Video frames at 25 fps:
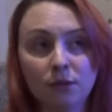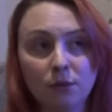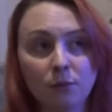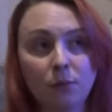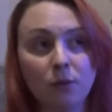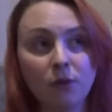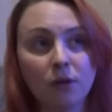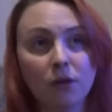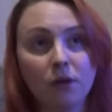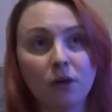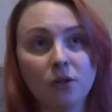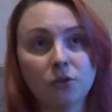
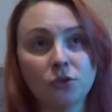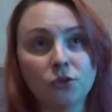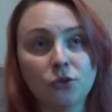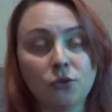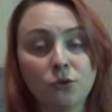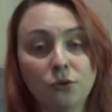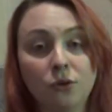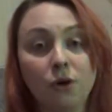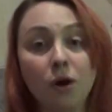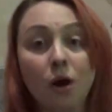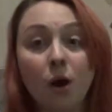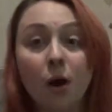what I like to
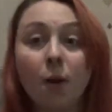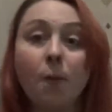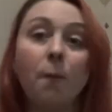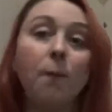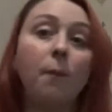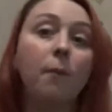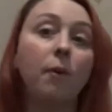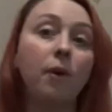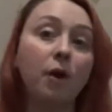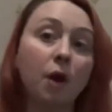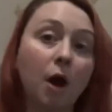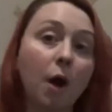call
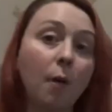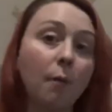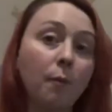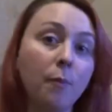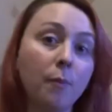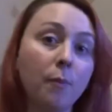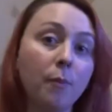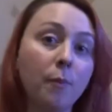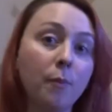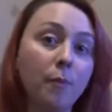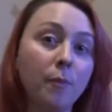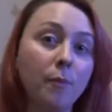
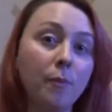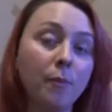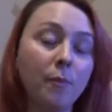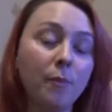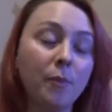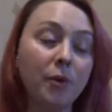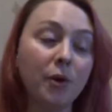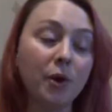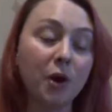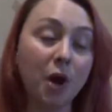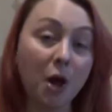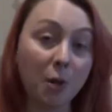
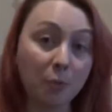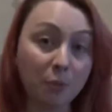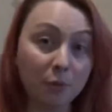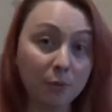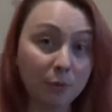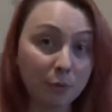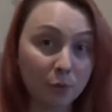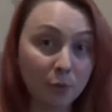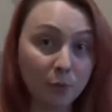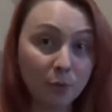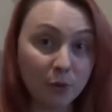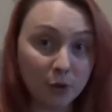
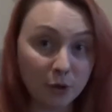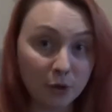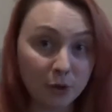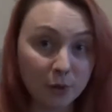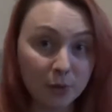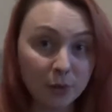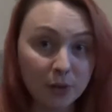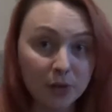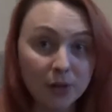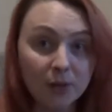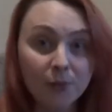ploppable poo.